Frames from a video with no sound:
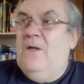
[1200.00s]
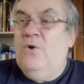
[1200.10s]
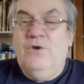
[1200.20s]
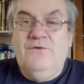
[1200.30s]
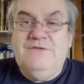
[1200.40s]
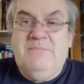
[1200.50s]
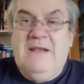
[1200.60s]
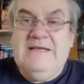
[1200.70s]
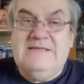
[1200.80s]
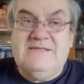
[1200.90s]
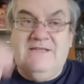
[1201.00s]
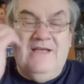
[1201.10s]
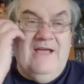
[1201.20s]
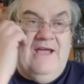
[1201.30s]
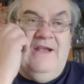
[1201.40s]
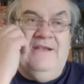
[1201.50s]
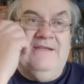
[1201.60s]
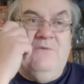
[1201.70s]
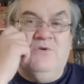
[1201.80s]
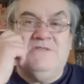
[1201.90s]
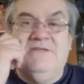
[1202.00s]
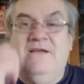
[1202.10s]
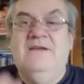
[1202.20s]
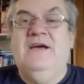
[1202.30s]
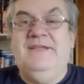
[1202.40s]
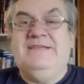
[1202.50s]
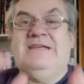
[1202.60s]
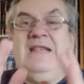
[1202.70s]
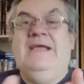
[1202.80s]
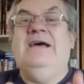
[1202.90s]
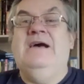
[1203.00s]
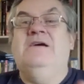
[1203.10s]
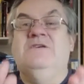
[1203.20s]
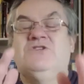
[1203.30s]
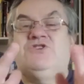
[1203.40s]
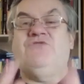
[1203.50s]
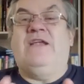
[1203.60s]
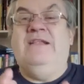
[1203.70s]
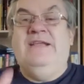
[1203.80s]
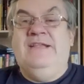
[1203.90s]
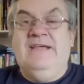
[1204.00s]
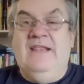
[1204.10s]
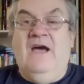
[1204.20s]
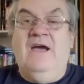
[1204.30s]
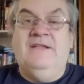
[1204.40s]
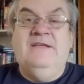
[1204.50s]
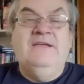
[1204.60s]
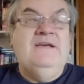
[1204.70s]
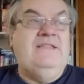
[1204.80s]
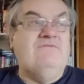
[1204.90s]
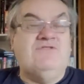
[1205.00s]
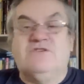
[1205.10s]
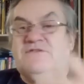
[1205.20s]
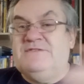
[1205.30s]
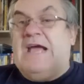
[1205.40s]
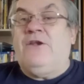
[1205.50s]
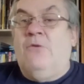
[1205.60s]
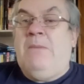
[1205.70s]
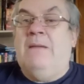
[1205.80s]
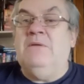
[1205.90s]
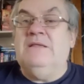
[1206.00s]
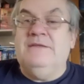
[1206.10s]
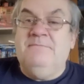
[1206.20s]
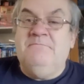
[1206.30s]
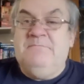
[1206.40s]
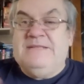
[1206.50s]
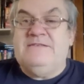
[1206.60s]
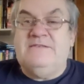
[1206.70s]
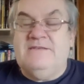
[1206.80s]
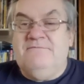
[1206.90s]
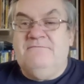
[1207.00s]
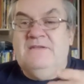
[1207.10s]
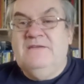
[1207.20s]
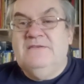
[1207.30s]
all over the place. And it wasn't a nice, clear, straight, linear line. There was lots of techno babble and bits and